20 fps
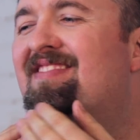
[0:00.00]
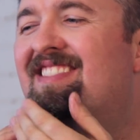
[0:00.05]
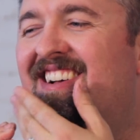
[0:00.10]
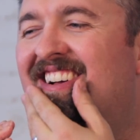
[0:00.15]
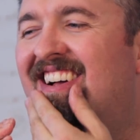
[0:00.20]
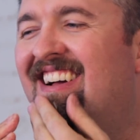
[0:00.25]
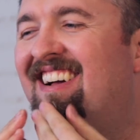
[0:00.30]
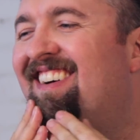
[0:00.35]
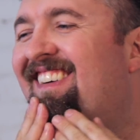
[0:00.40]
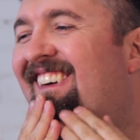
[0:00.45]

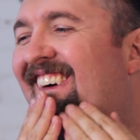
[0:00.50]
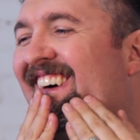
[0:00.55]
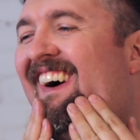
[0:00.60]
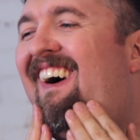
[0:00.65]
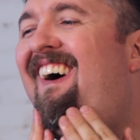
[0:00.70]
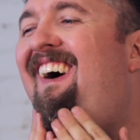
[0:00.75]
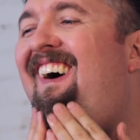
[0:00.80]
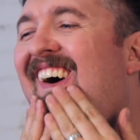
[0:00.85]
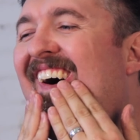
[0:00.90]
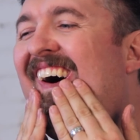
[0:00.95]
If you
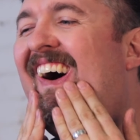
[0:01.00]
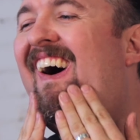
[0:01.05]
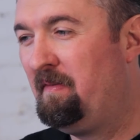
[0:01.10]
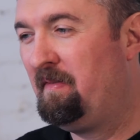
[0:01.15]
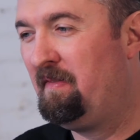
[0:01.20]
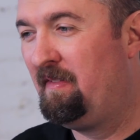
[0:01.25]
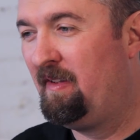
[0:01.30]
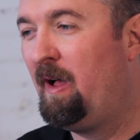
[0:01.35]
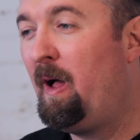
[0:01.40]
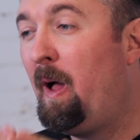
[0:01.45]
have
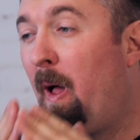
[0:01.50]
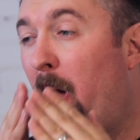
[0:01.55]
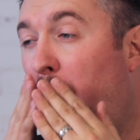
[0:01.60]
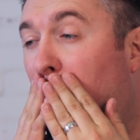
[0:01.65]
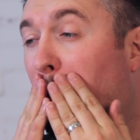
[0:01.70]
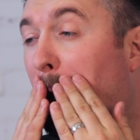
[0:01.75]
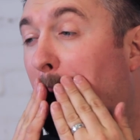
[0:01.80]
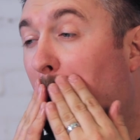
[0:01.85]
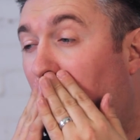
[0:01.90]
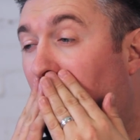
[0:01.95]
even a
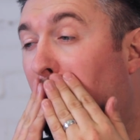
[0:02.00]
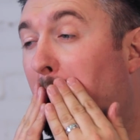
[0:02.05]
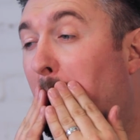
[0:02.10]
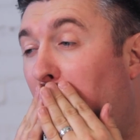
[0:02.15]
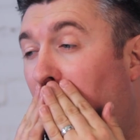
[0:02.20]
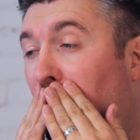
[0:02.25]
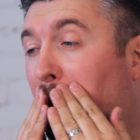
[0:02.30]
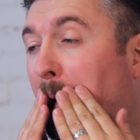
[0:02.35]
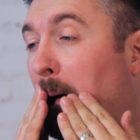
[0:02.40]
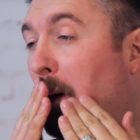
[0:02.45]
goatee or a
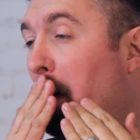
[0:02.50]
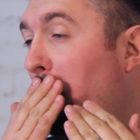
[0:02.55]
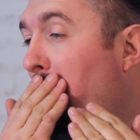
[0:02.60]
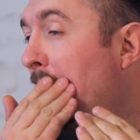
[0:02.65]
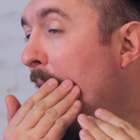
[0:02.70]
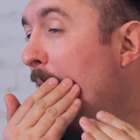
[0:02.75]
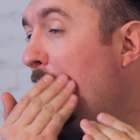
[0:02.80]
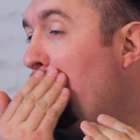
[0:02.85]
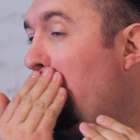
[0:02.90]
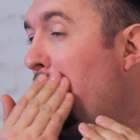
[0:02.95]

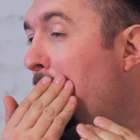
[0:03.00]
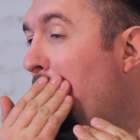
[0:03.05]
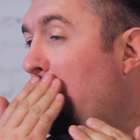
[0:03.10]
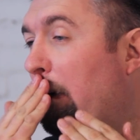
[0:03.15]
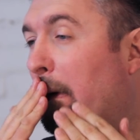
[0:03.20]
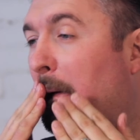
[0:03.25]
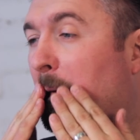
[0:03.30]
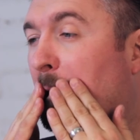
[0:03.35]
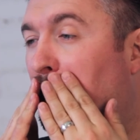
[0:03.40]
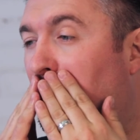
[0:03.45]
mustache or a
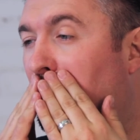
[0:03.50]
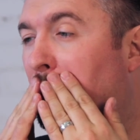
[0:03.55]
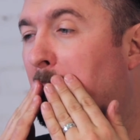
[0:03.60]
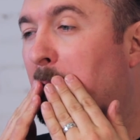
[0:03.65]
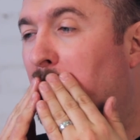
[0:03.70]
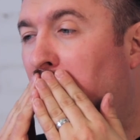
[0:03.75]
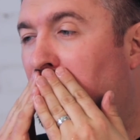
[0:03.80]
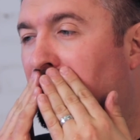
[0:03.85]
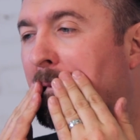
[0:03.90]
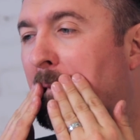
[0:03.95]
full beard,
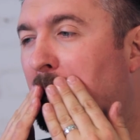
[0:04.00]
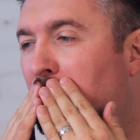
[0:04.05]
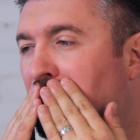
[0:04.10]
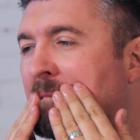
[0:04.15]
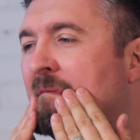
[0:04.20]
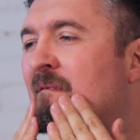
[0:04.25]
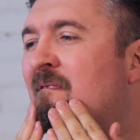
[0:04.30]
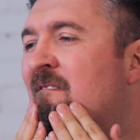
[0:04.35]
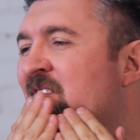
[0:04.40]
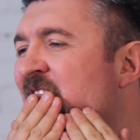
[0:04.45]
you
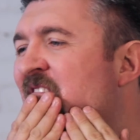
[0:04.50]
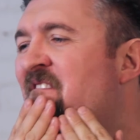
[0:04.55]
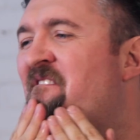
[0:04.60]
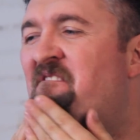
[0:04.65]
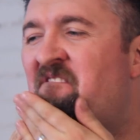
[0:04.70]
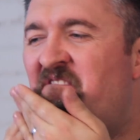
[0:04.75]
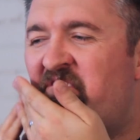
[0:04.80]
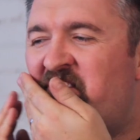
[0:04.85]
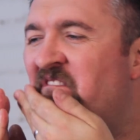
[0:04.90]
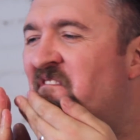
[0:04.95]
know that